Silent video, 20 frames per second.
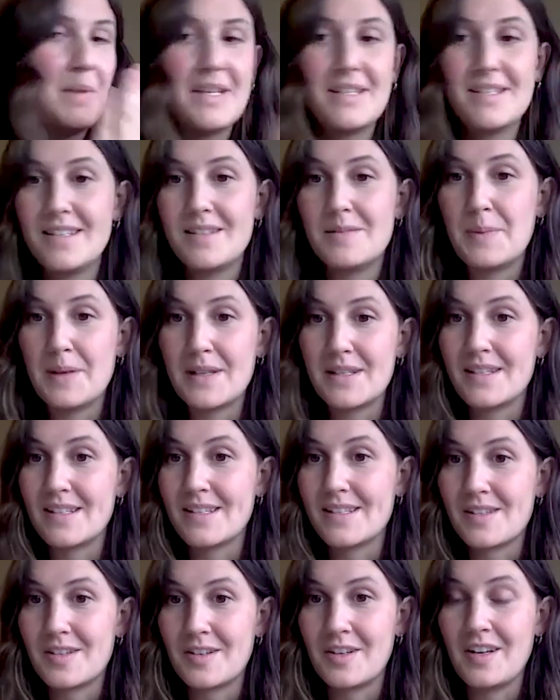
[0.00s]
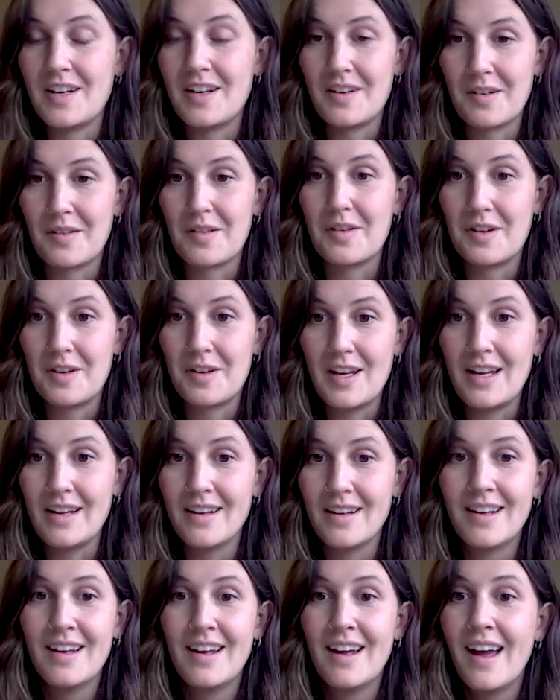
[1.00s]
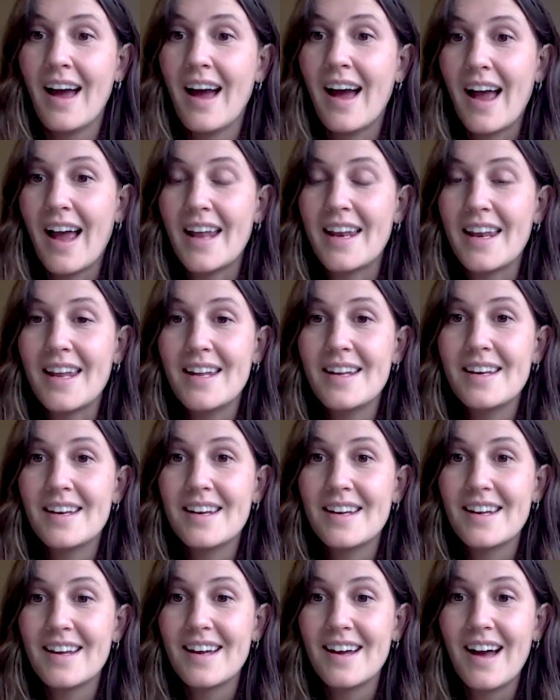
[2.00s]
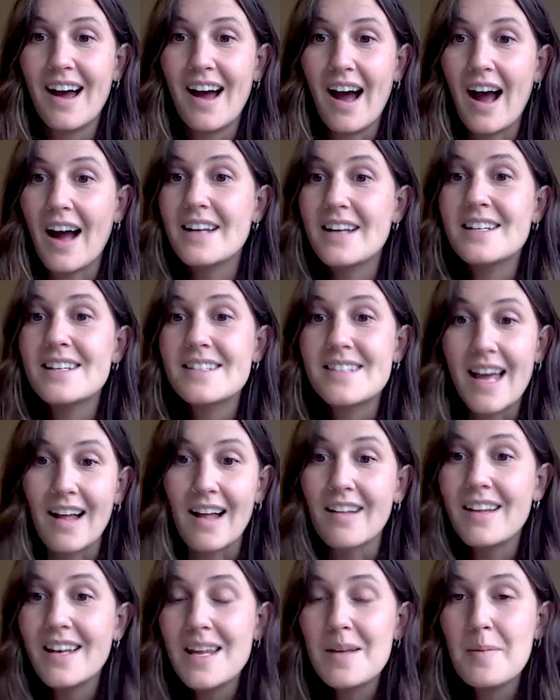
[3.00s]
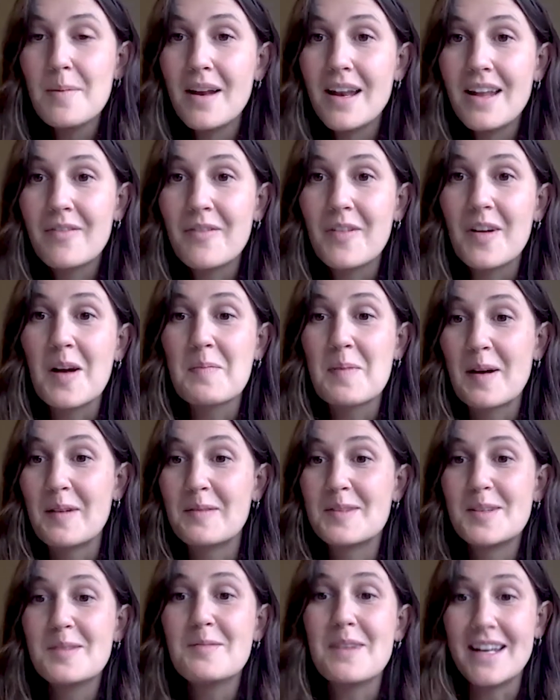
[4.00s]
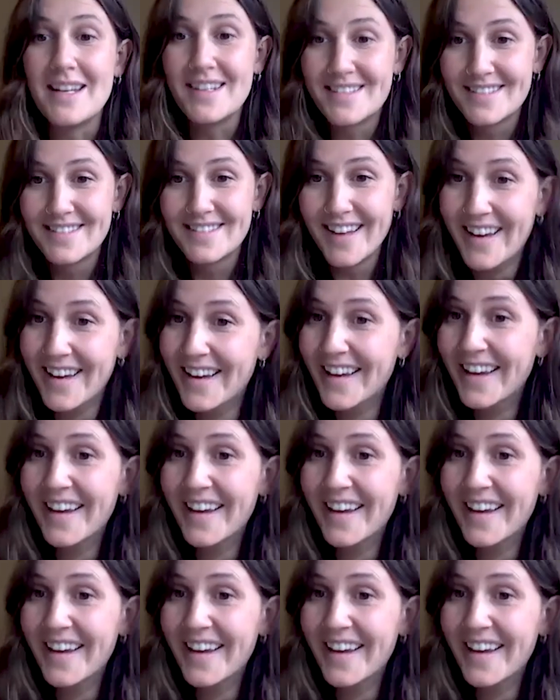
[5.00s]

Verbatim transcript: BC's business 30 under 30. And it, I didn't tell anybody for about two weeks.